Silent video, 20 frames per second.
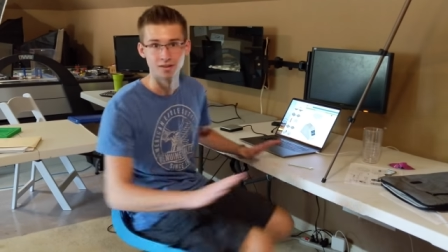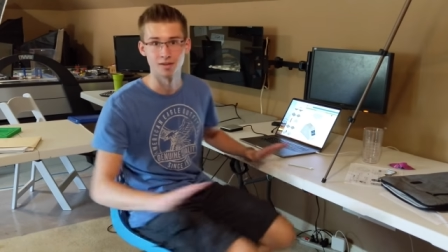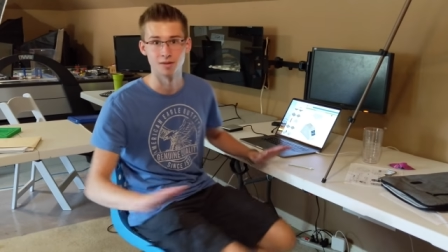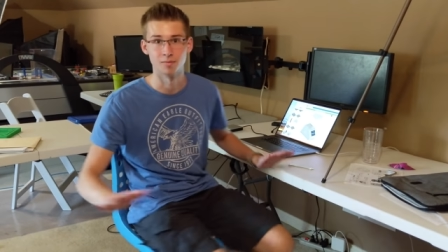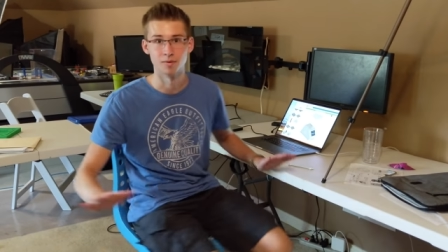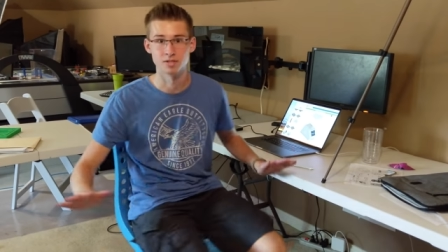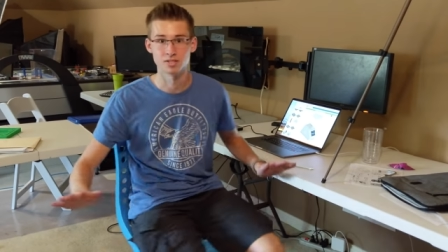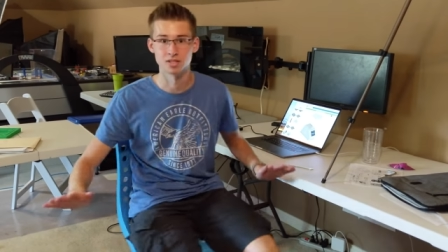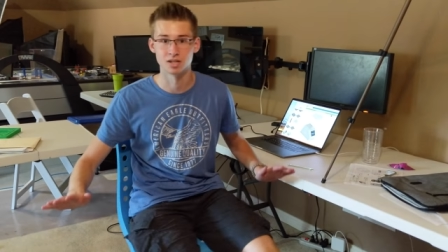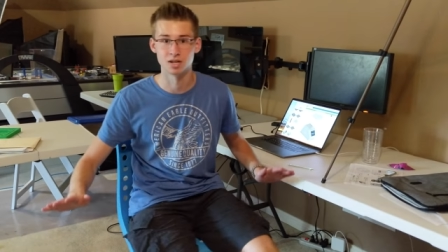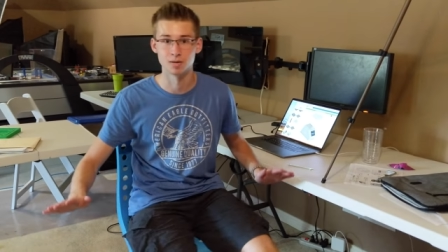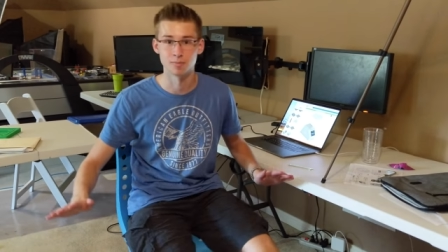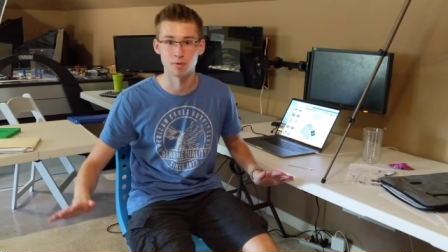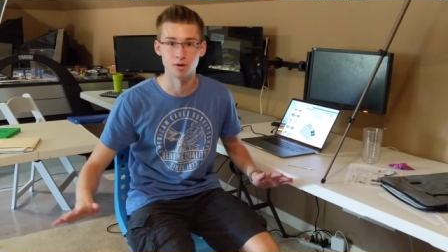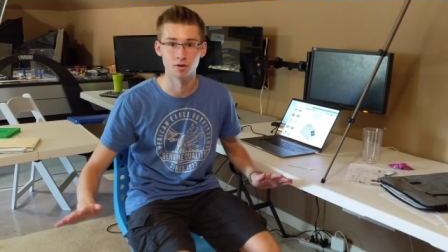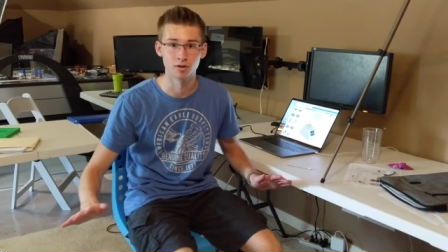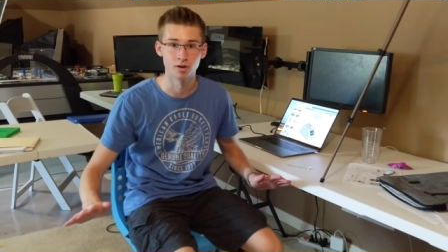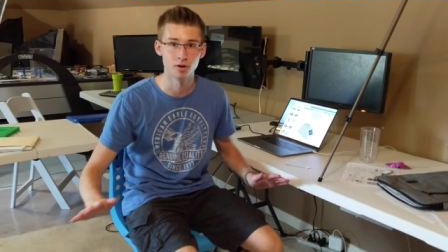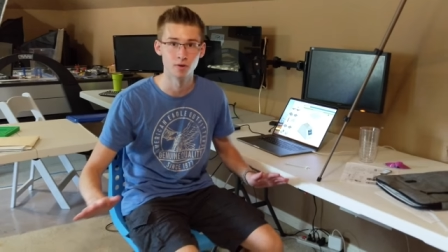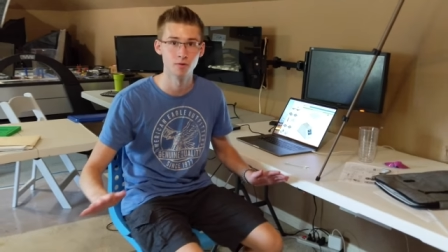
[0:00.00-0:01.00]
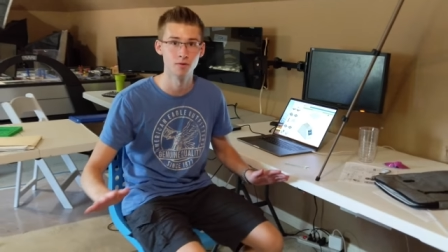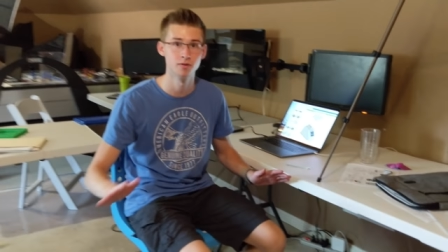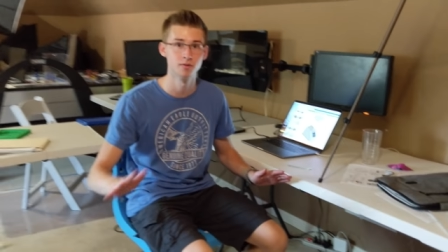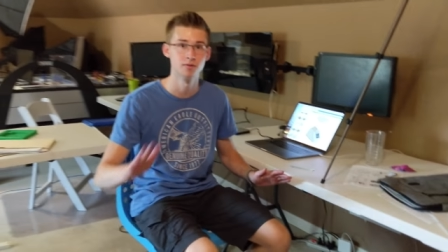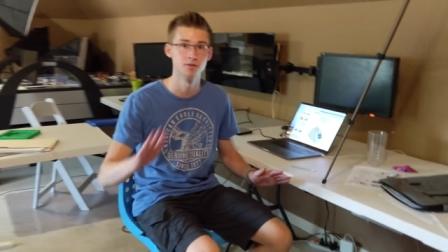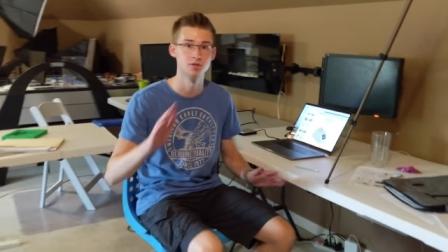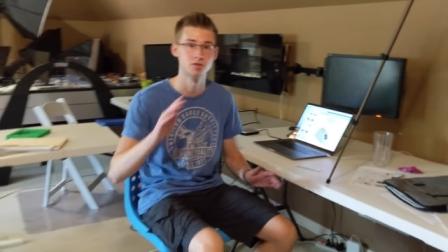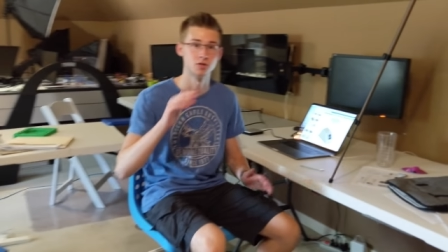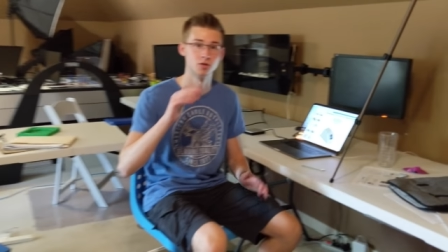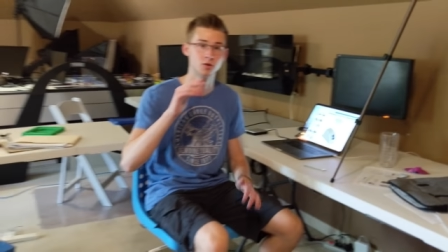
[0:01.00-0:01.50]
get my setup all going,
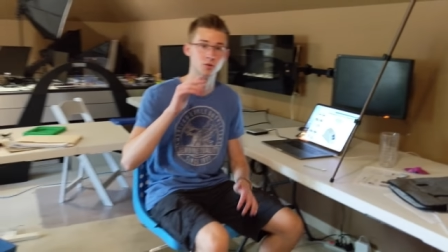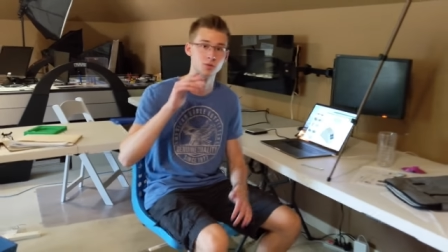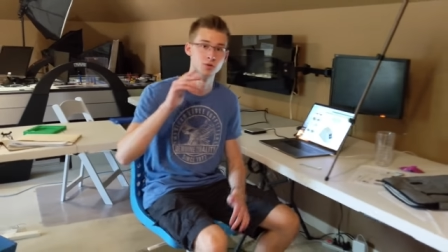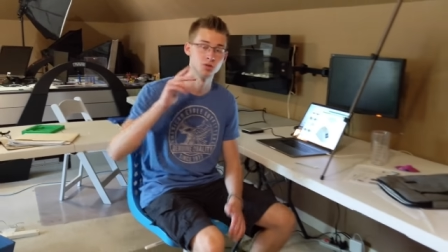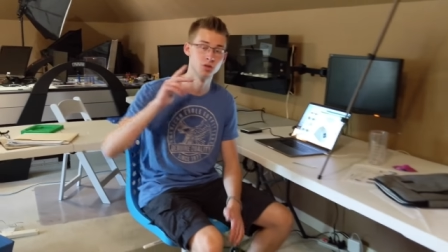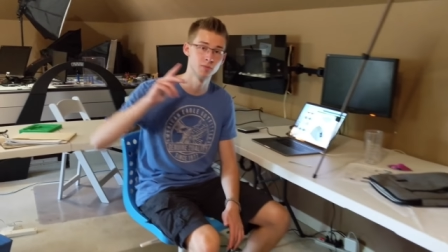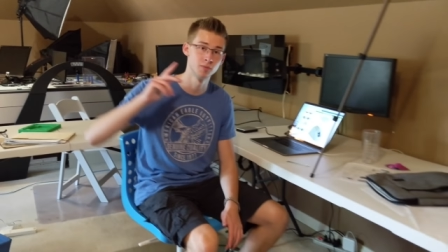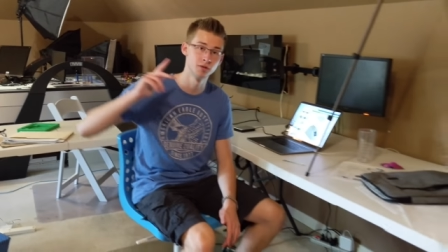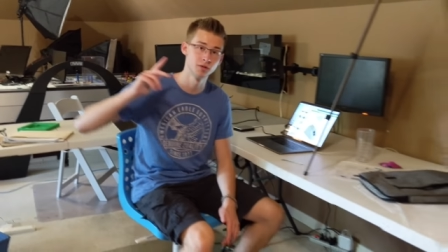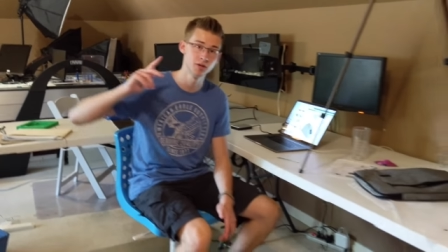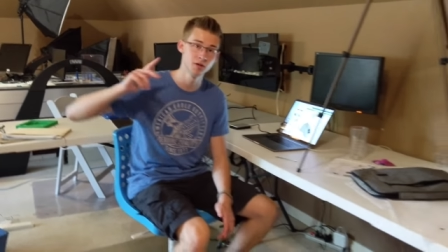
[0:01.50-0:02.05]
so we should be